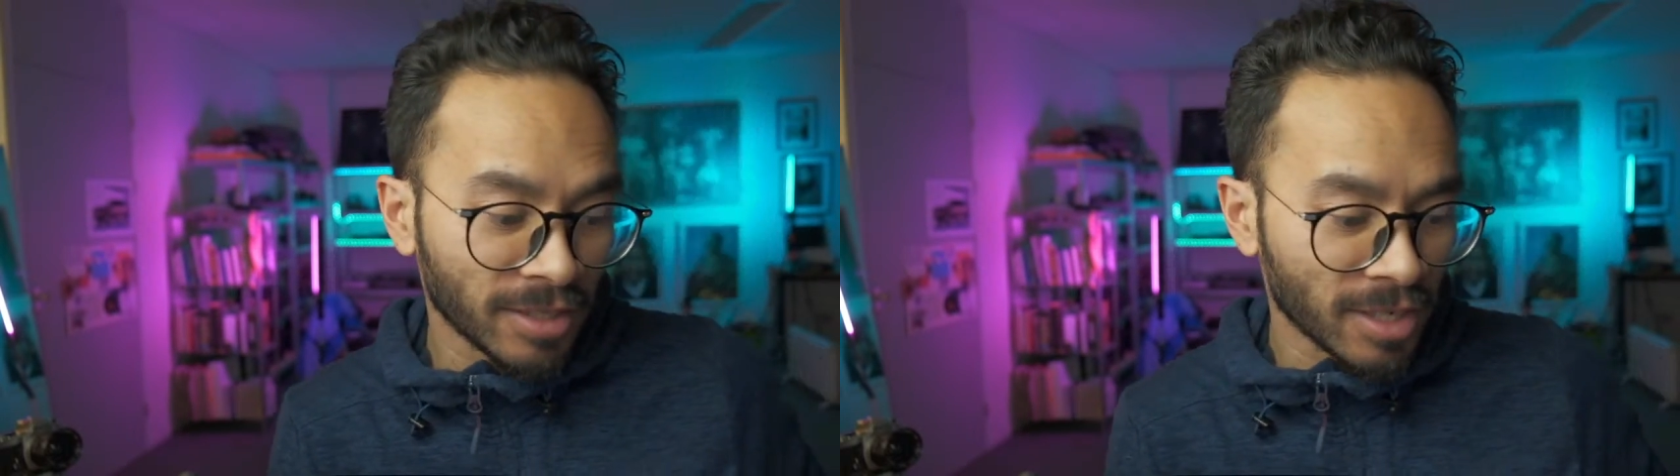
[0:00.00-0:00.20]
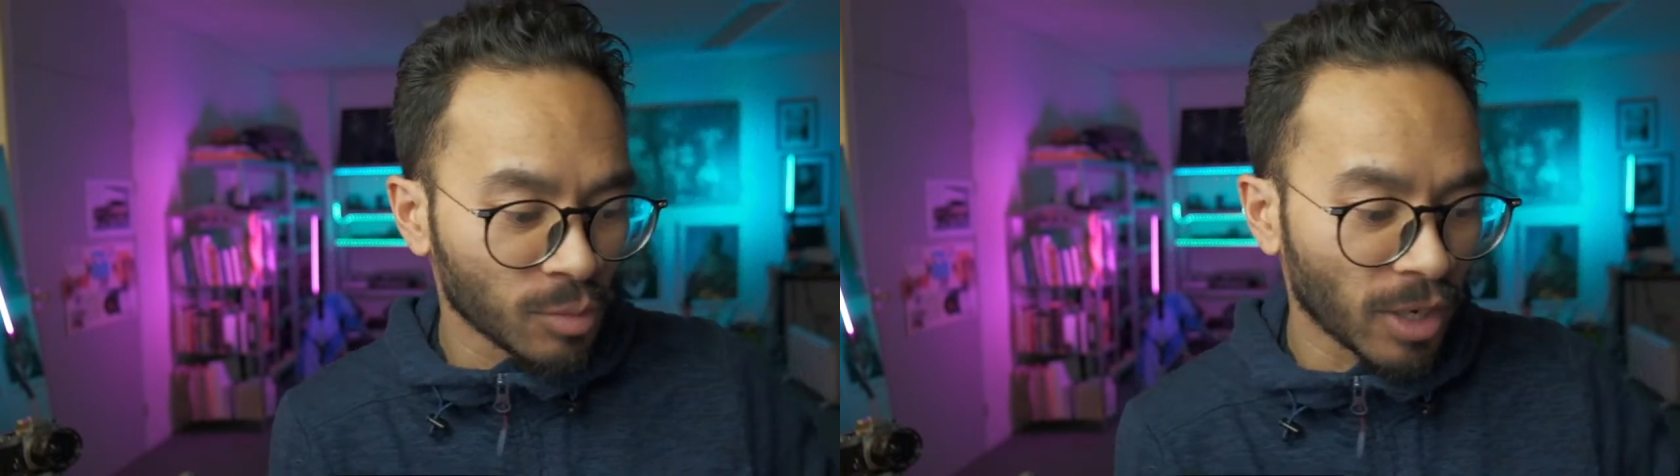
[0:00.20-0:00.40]

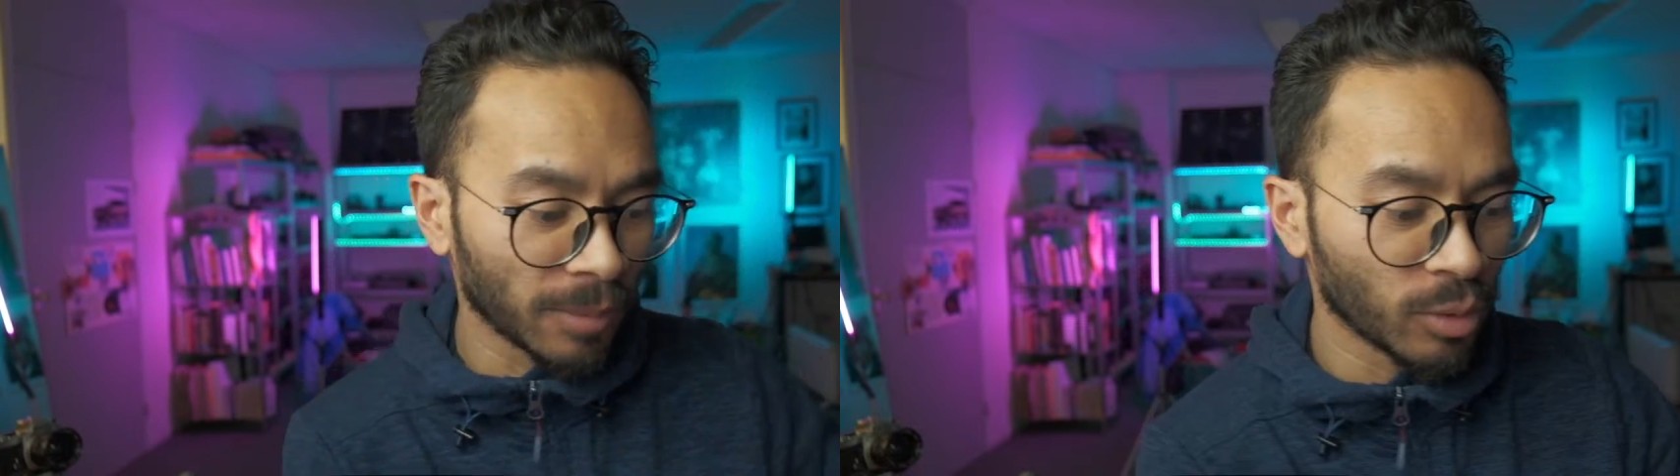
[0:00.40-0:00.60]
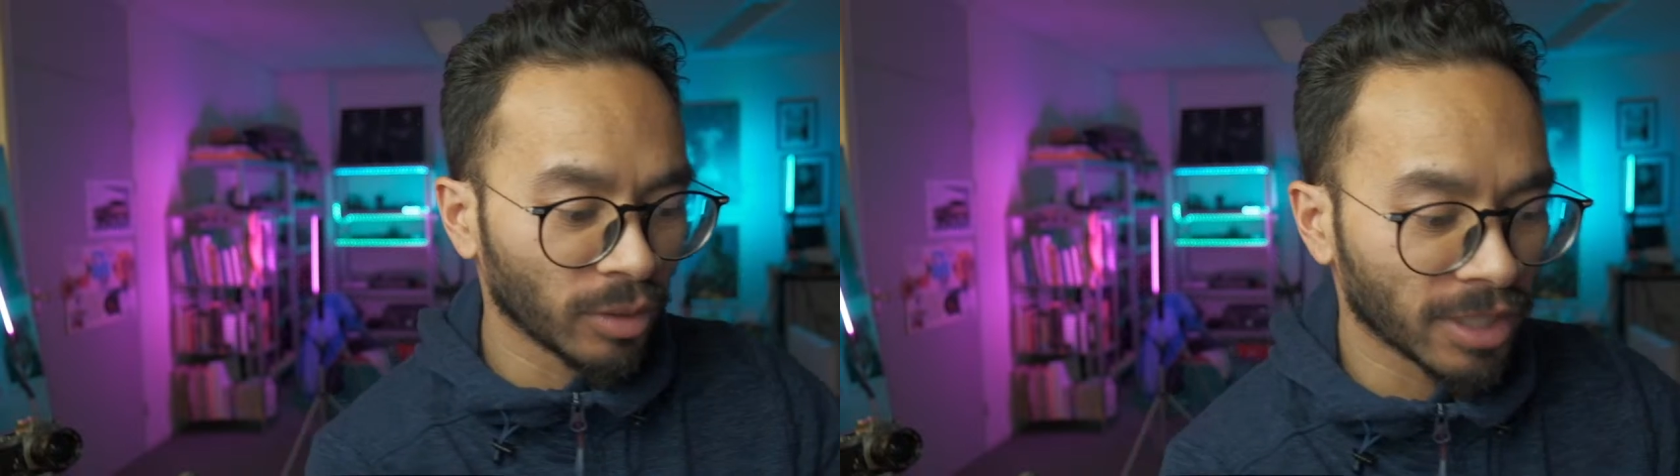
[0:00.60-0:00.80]
that's why I'm
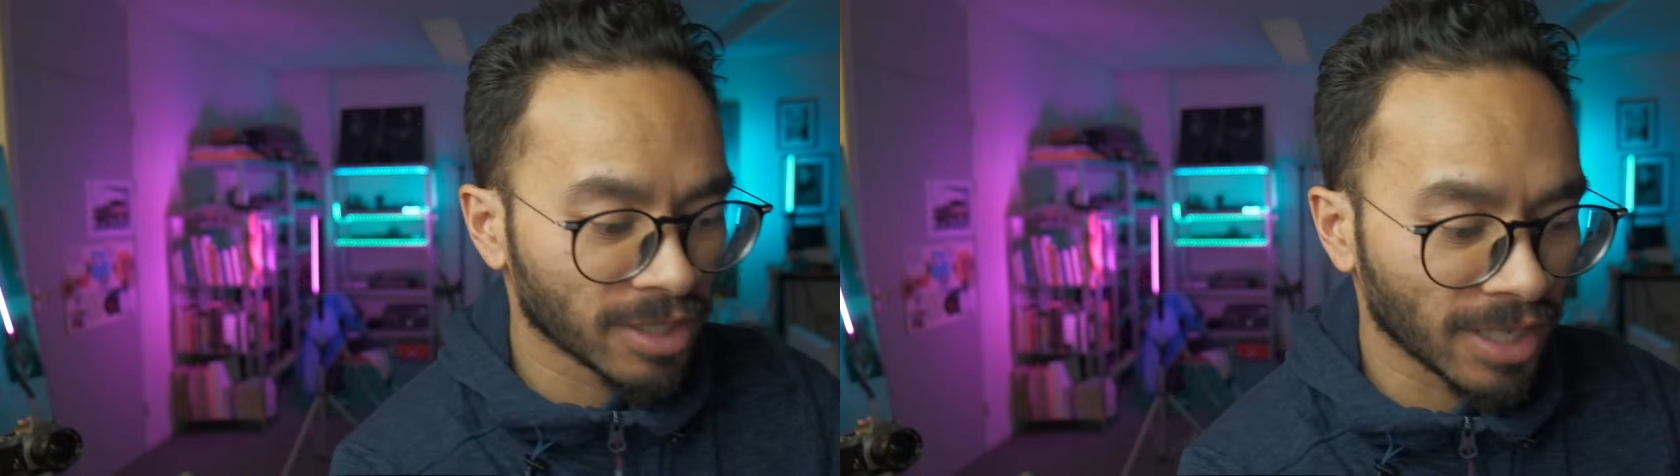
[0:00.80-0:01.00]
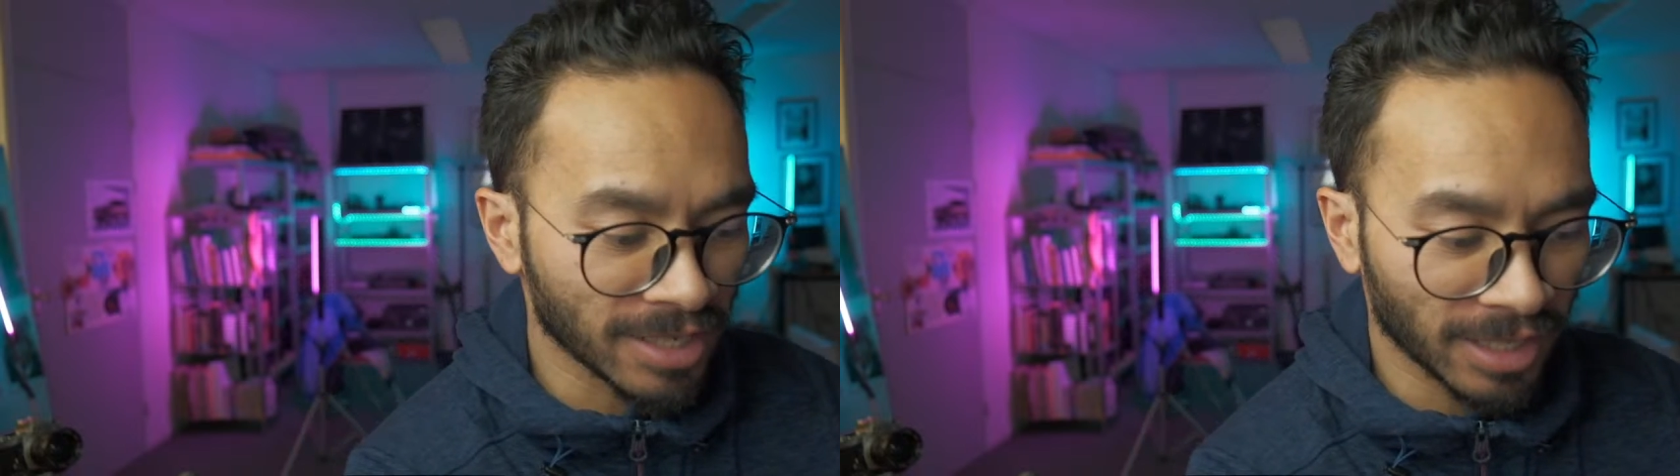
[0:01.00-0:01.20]
doing this
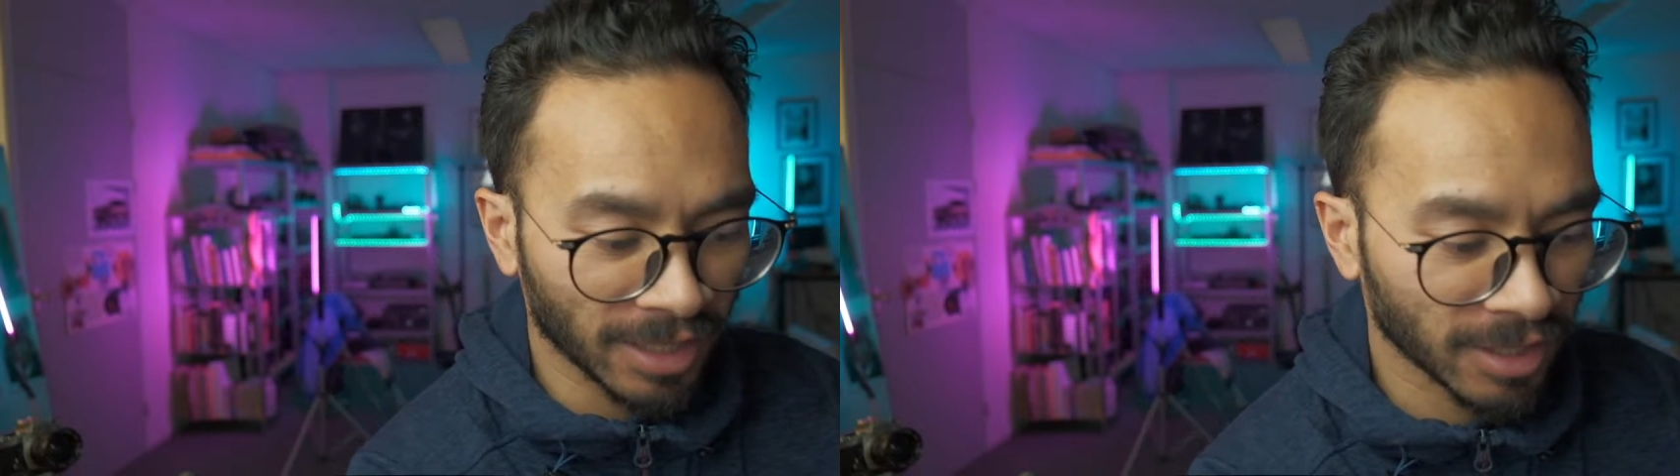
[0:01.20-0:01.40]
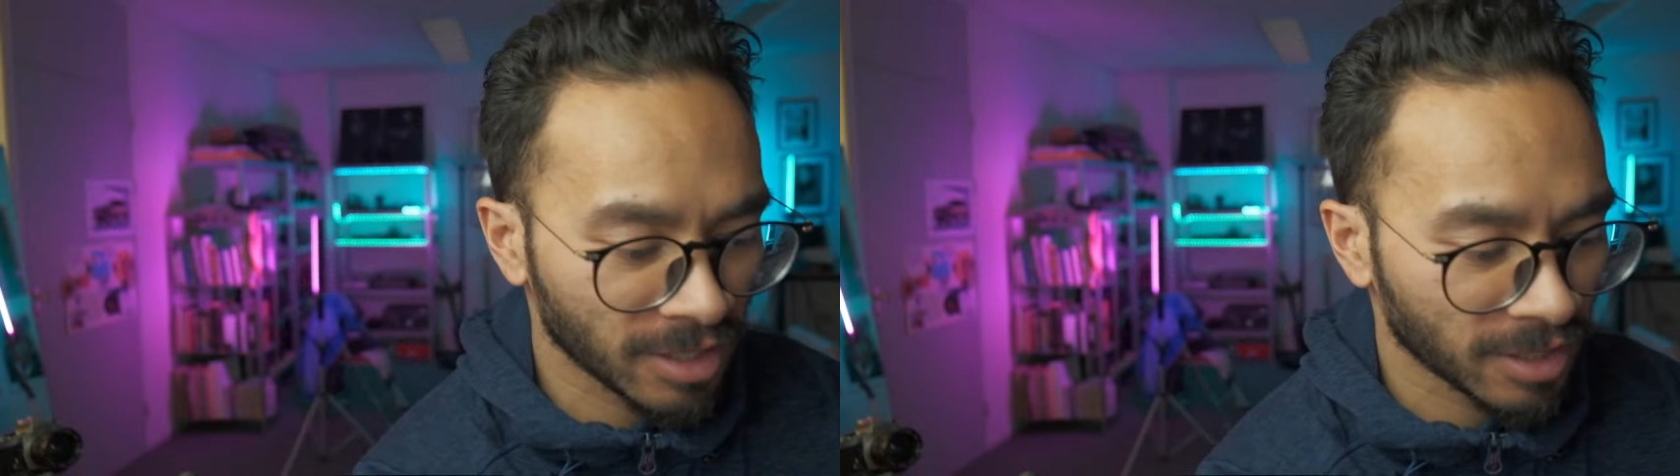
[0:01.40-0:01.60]
class in
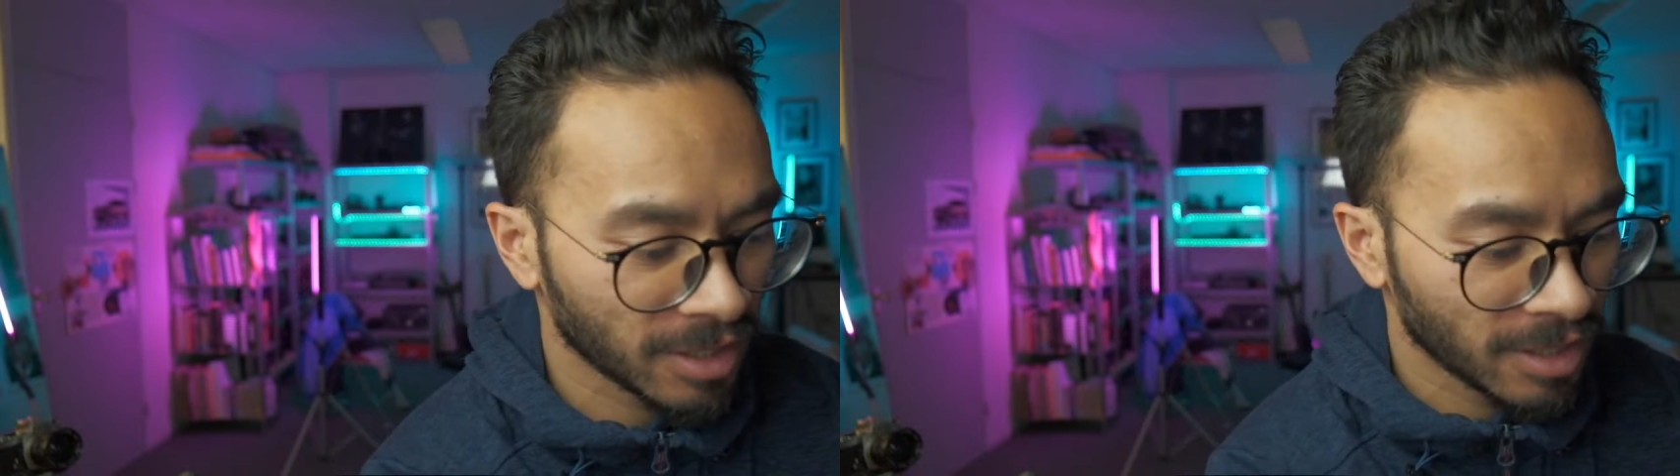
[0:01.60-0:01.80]
English.